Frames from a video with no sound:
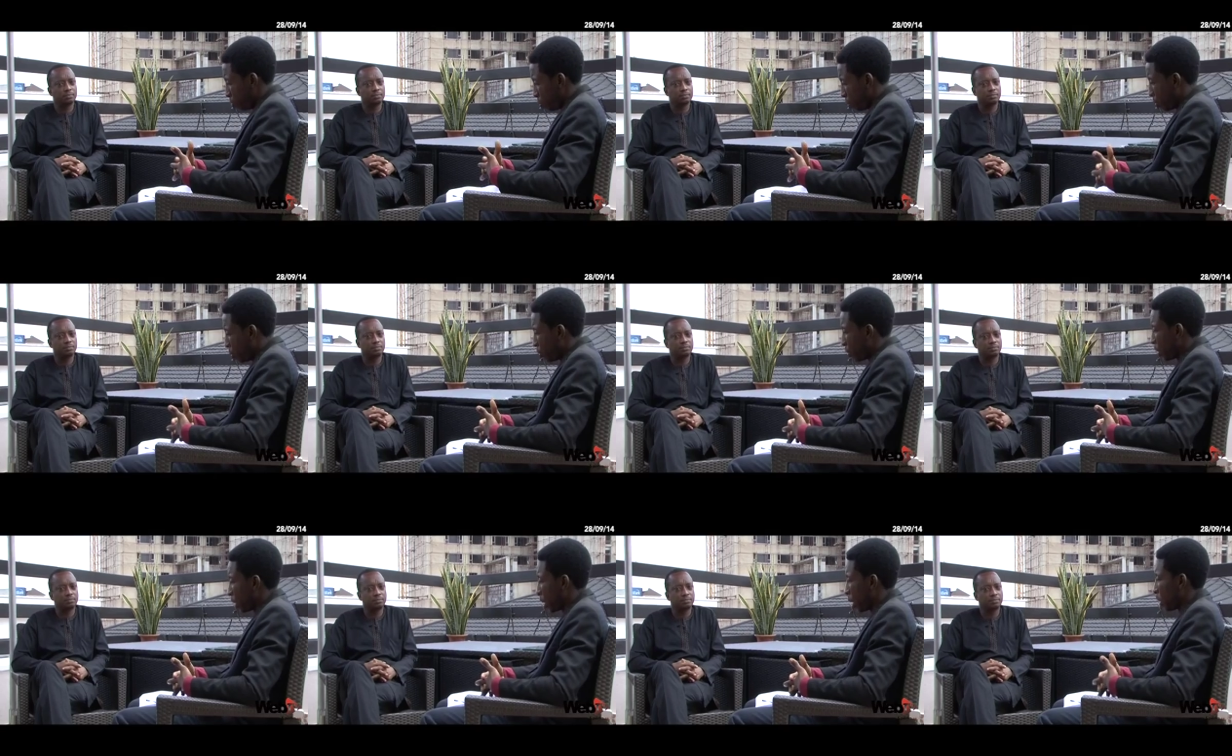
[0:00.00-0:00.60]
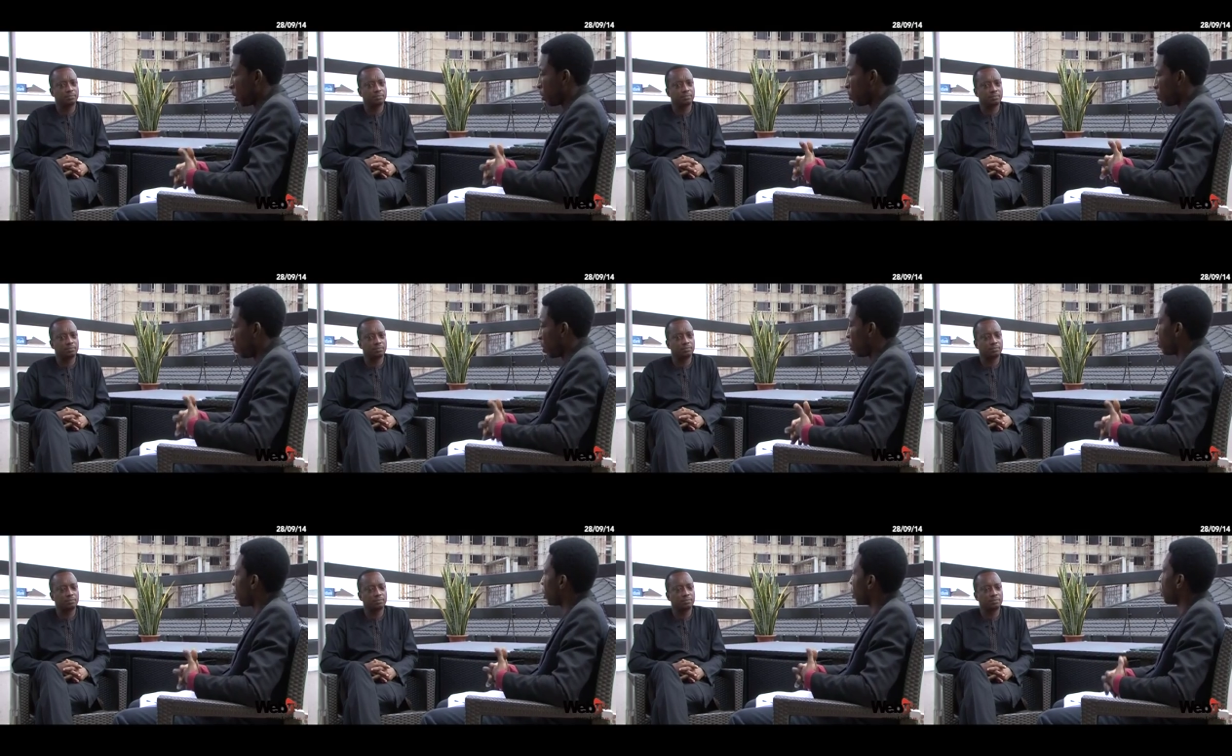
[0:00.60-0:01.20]
building and
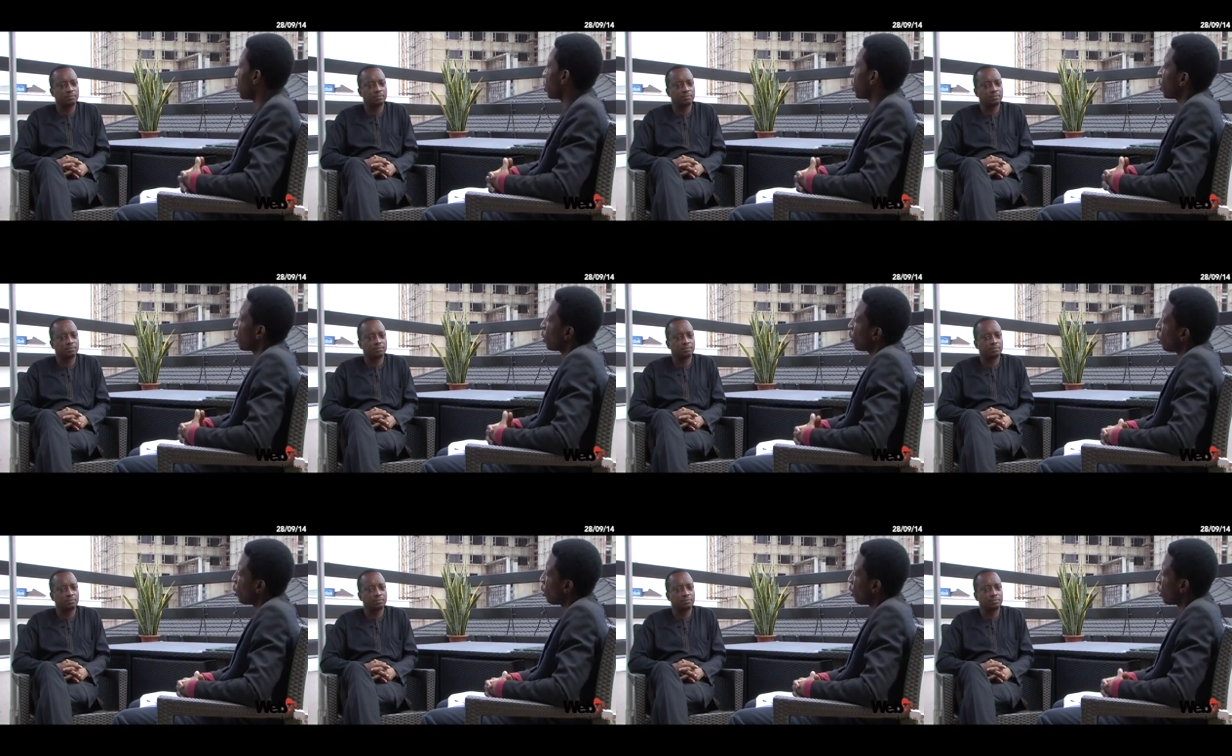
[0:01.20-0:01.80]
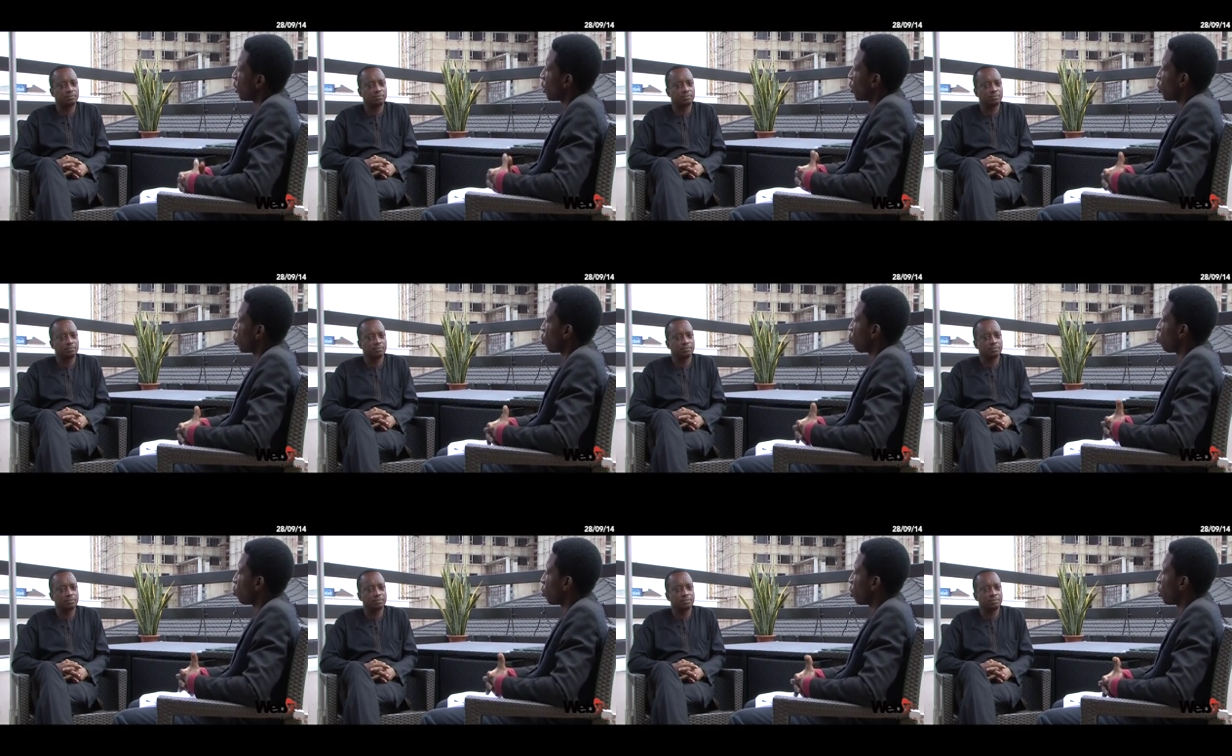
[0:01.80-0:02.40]
implementing the
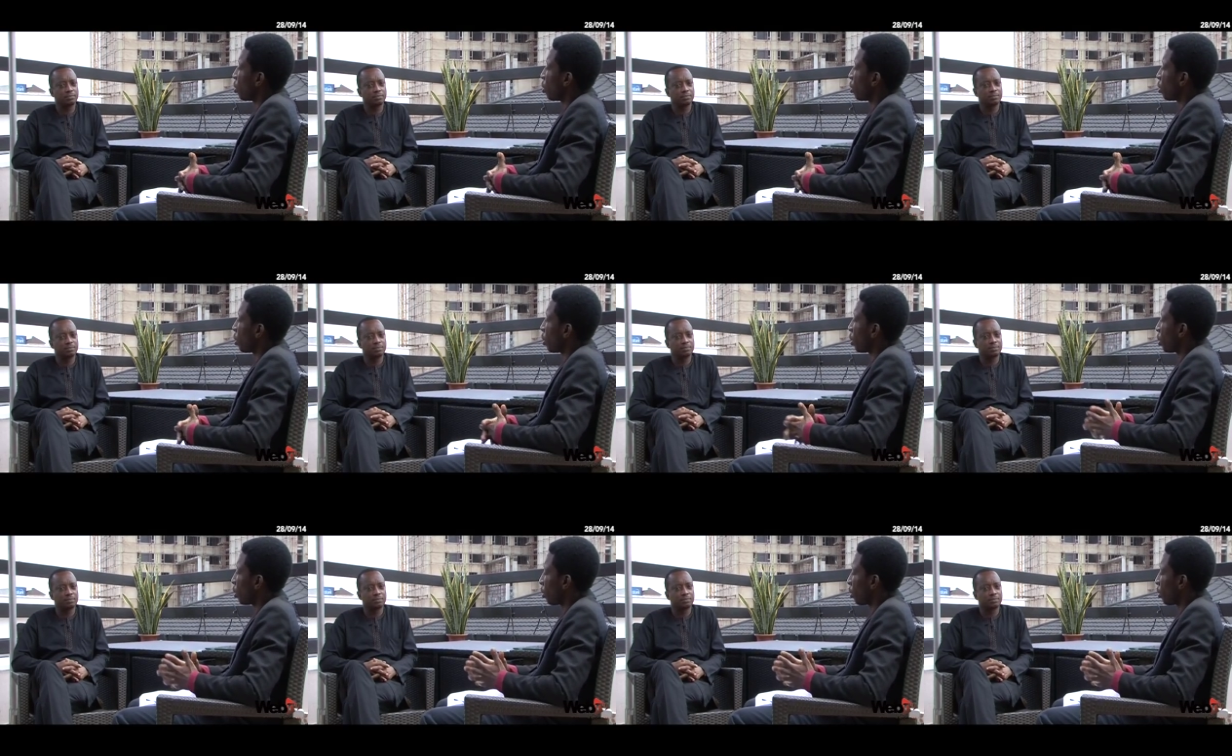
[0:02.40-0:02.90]
necessary uh,